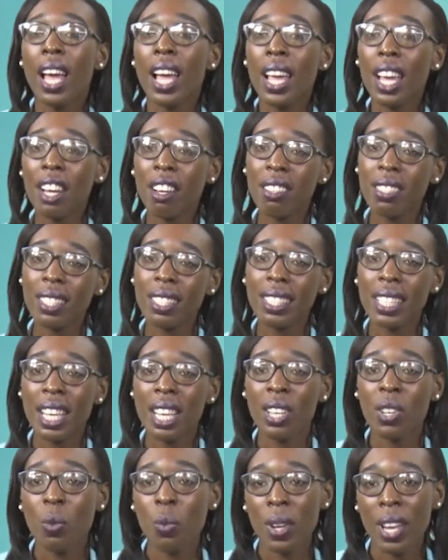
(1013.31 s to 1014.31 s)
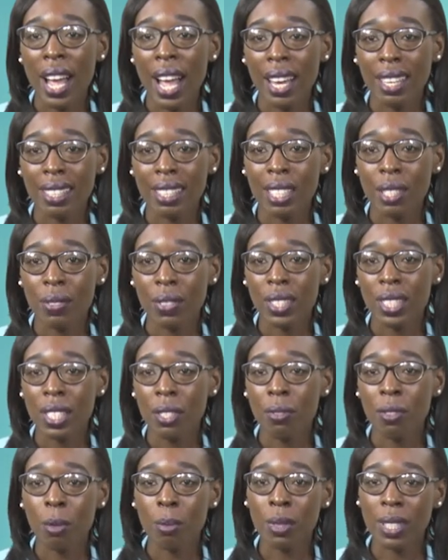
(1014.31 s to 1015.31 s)
Here's a takeaway activity
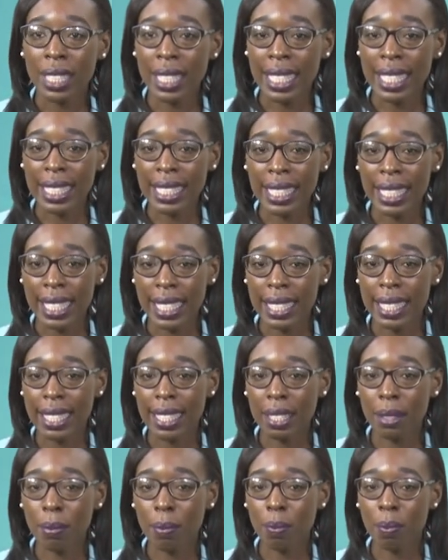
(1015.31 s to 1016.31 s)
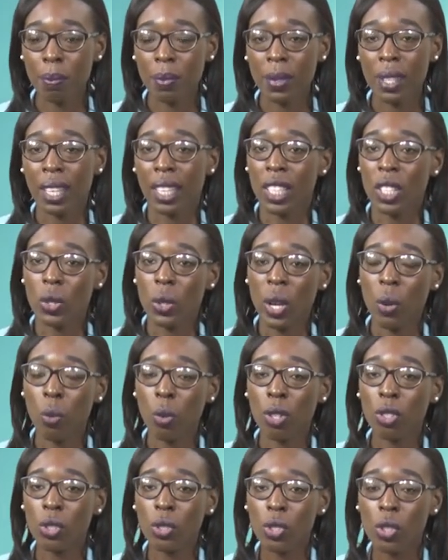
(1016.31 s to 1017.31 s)
from today's lesson. So I
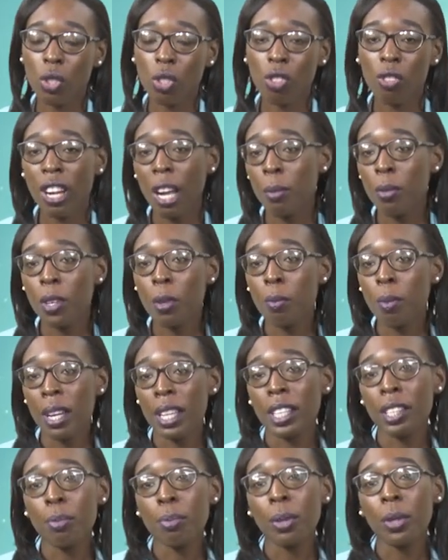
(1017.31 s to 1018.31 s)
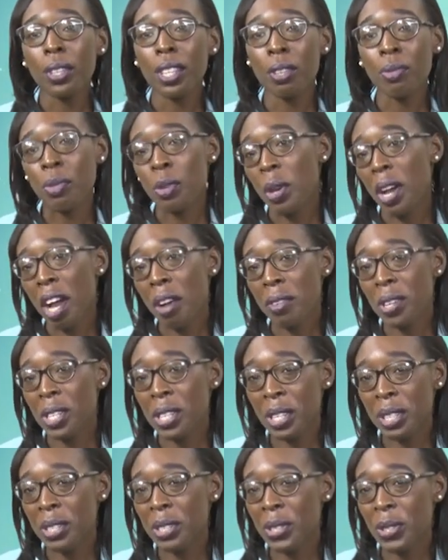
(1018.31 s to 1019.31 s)
want you to grab your pen and book if you haven't
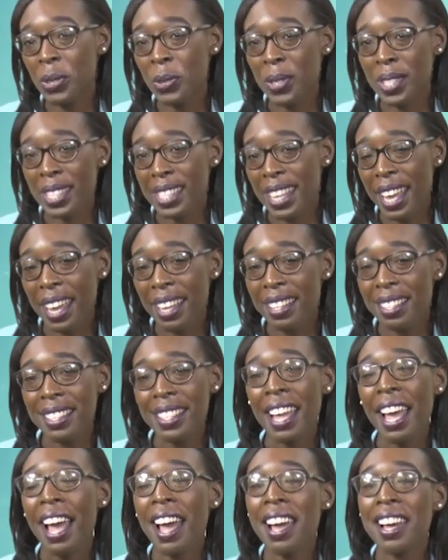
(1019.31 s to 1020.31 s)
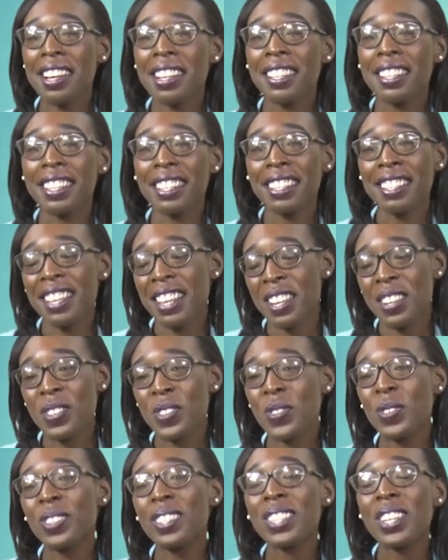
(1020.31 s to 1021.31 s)
done so as yet and take
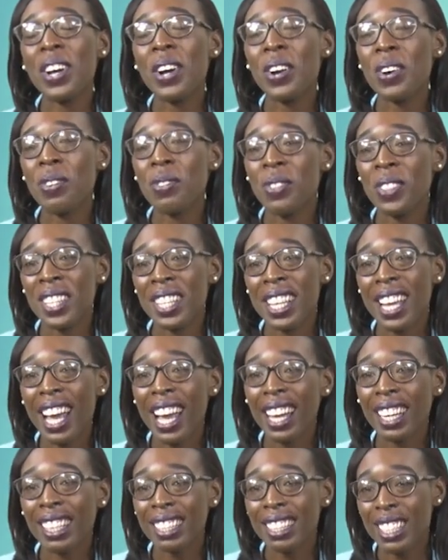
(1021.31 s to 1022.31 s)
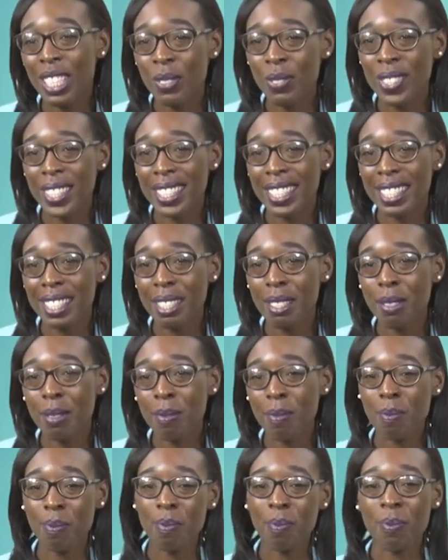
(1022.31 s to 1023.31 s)
note of the activity.
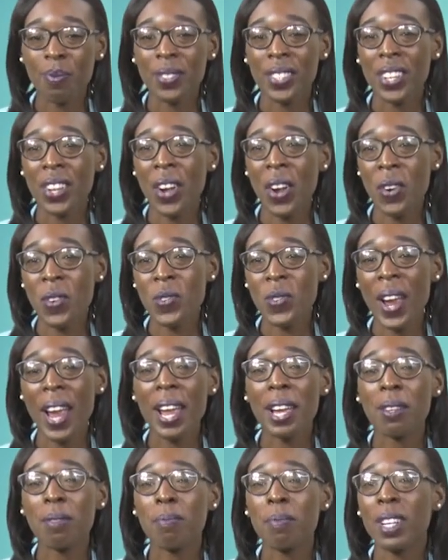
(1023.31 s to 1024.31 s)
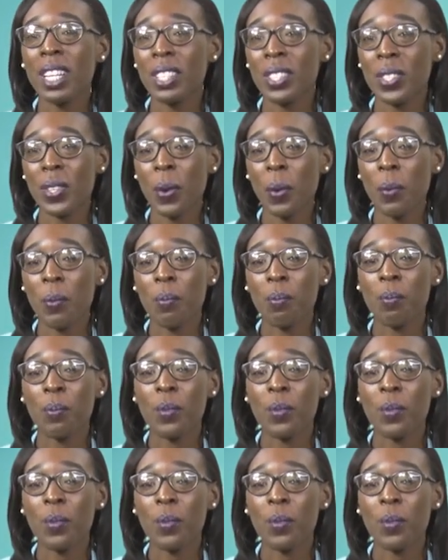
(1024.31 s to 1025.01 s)
All right, let's go.